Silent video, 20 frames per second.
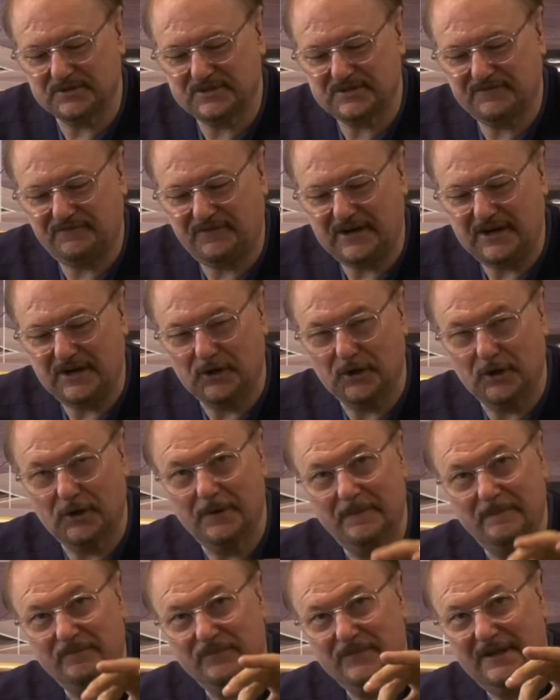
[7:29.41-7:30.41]
sphere
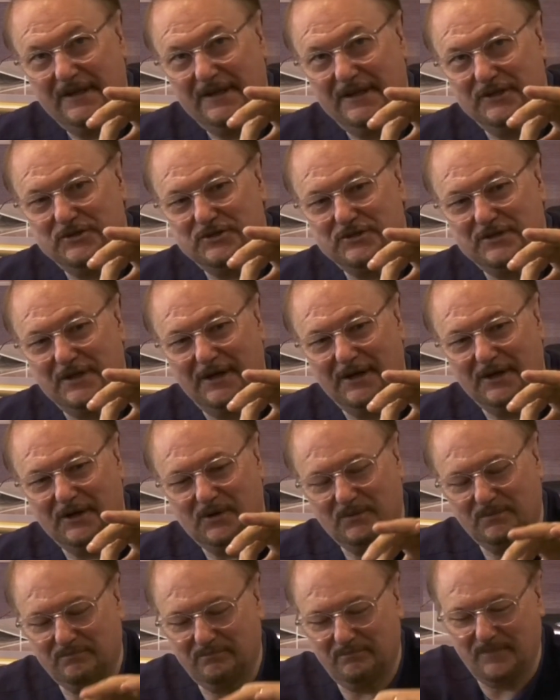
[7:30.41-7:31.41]
is uh,
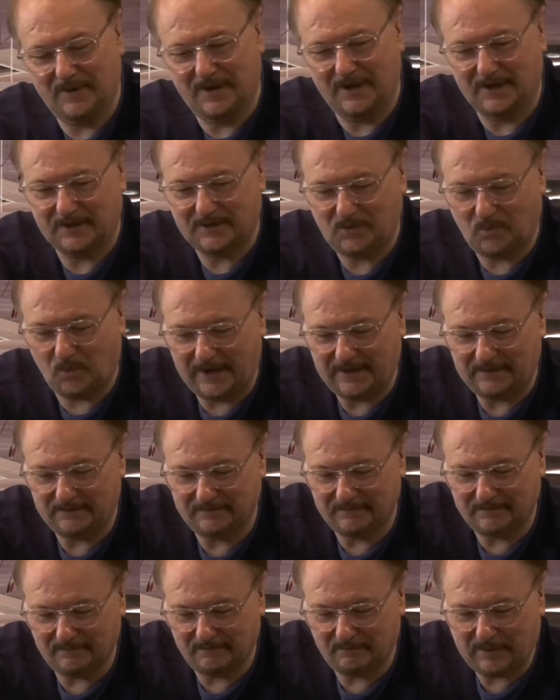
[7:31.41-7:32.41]
uh, quite
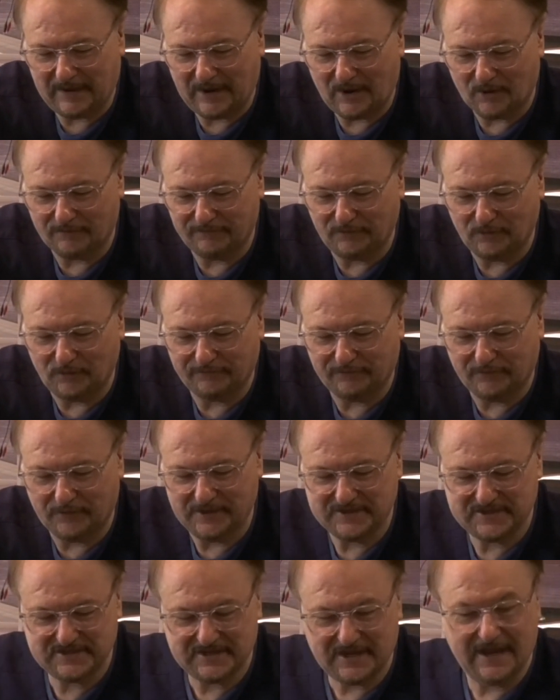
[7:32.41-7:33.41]
powerful for
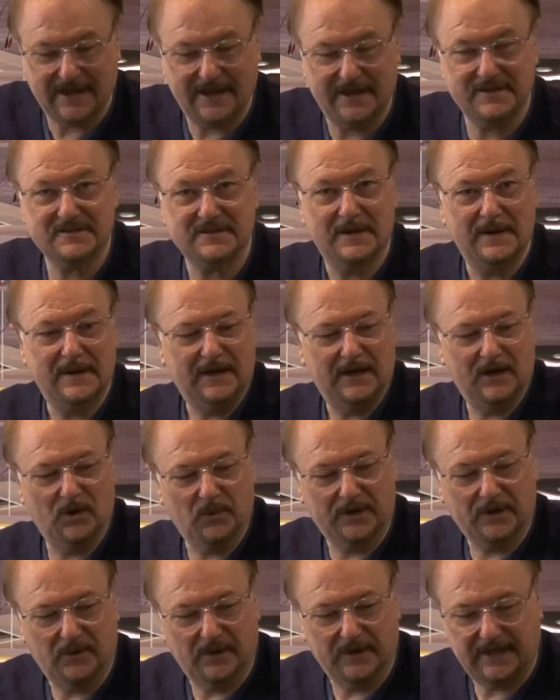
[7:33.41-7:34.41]
its size. Here
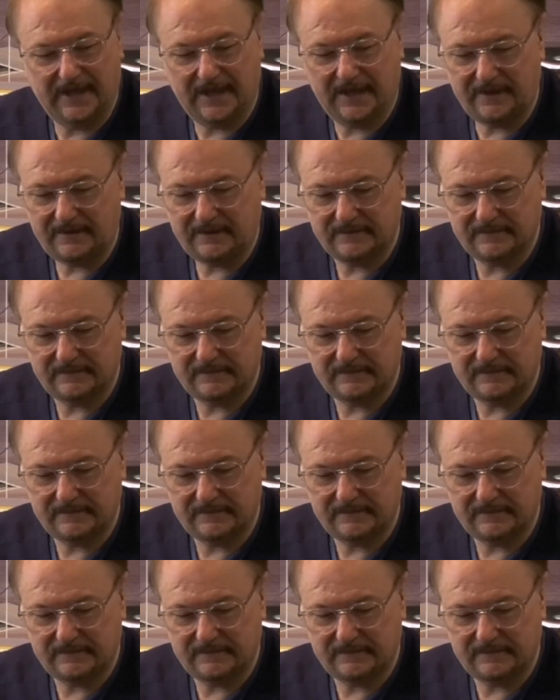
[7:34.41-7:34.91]
we go again.